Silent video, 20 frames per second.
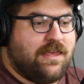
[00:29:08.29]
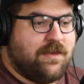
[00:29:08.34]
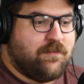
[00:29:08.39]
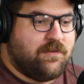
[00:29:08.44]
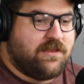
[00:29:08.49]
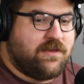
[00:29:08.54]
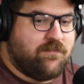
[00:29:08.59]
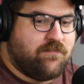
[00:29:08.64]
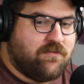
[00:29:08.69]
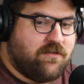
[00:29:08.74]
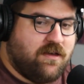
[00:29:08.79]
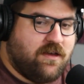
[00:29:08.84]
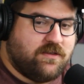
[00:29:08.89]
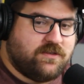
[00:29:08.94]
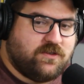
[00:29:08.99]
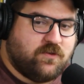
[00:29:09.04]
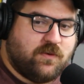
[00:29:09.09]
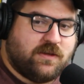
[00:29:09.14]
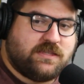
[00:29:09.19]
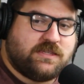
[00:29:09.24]
Emily
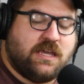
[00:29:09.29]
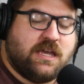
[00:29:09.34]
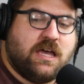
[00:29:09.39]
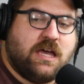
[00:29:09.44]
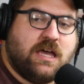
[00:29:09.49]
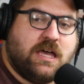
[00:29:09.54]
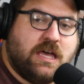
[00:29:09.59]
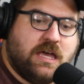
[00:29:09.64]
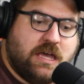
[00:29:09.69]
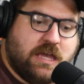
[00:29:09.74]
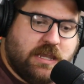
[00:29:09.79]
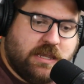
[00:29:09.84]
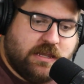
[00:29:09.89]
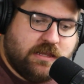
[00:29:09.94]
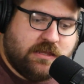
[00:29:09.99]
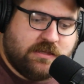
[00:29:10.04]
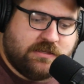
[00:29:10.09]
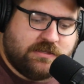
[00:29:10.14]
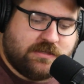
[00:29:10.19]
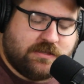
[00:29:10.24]
Blunt do a
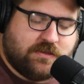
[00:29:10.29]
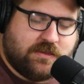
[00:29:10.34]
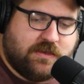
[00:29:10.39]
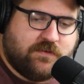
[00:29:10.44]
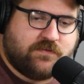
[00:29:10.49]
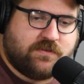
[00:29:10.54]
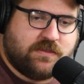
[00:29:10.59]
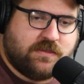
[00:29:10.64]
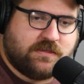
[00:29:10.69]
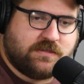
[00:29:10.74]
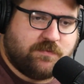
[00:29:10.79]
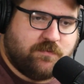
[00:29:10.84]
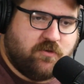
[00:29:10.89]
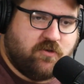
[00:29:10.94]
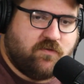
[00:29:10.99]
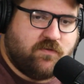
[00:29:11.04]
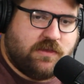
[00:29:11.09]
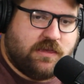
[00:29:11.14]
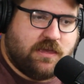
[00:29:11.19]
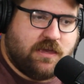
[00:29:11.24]
ton to lift this
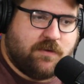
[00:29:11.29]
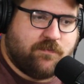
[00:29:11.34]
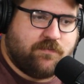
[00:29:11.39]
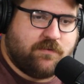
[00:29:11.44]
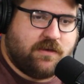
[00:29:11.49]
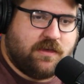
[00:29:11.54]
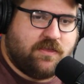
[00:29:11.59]
movie up.